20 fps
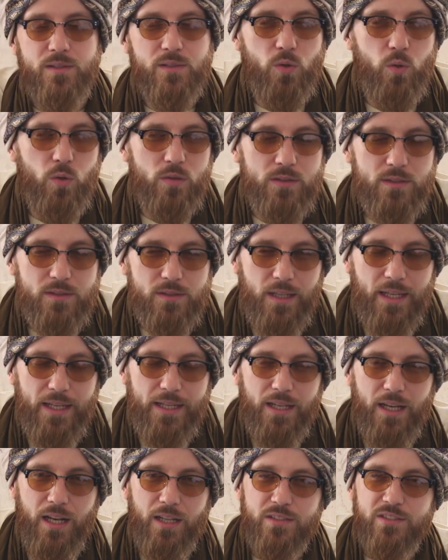causes
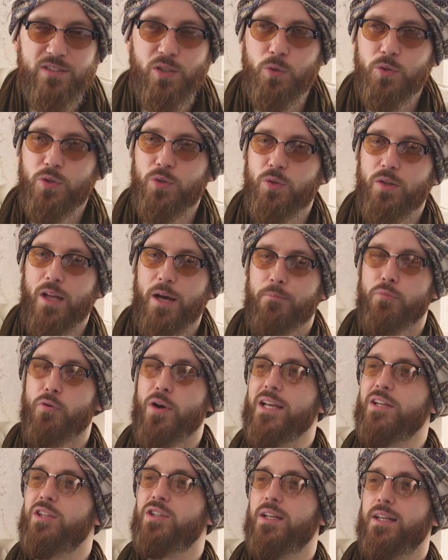like a social
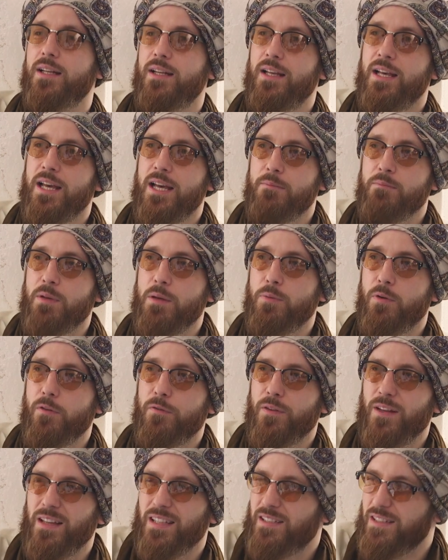abrasion. People
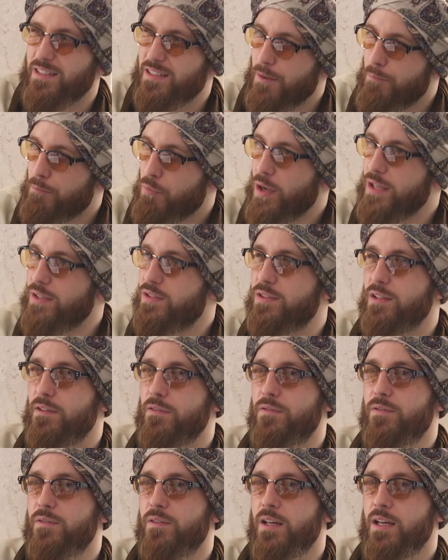feel this is
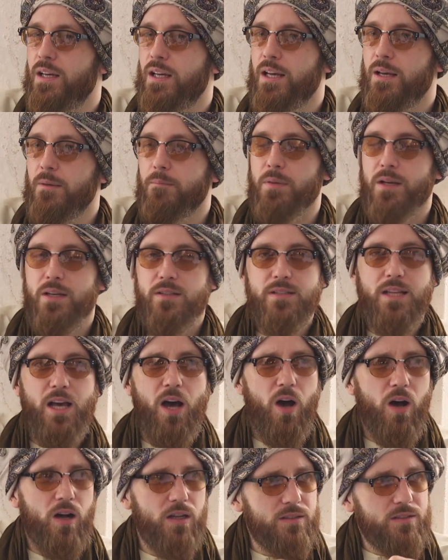abrasive because their
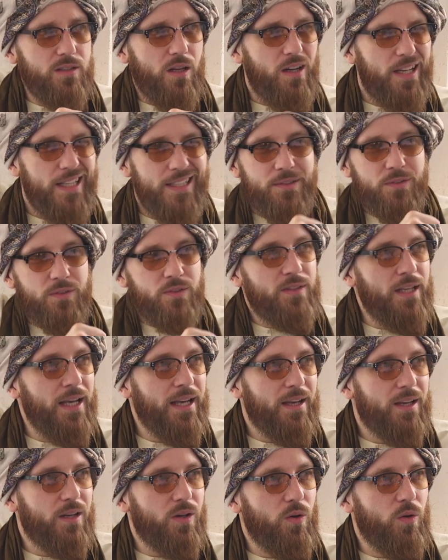hearts aren't in
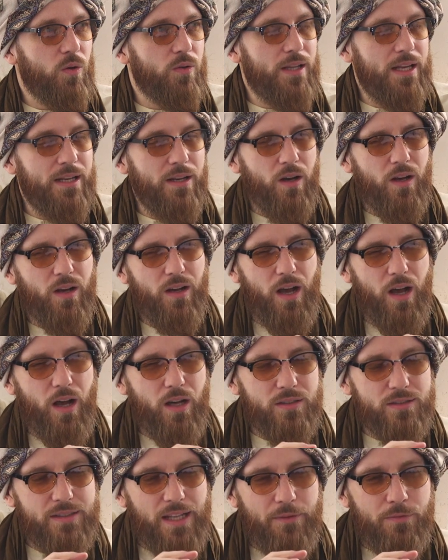sync, or
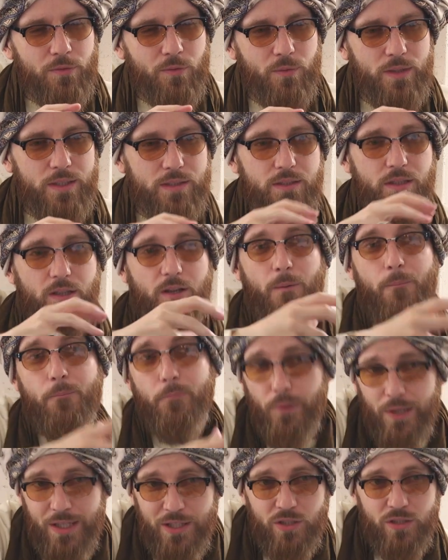hearts haven't reached the
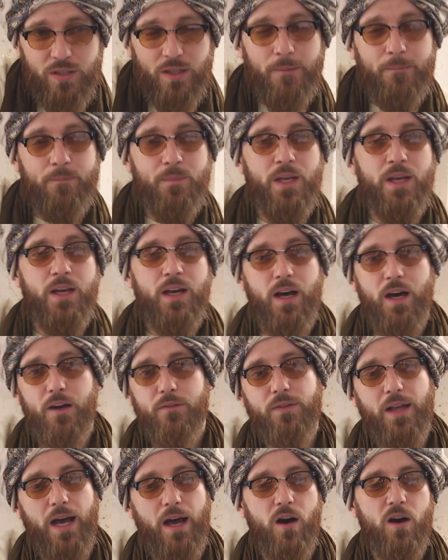completion
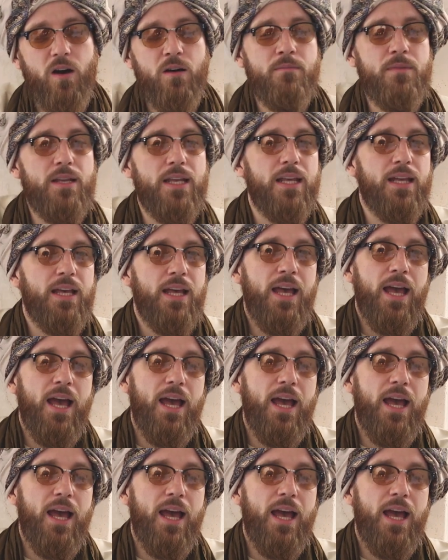of that harmony.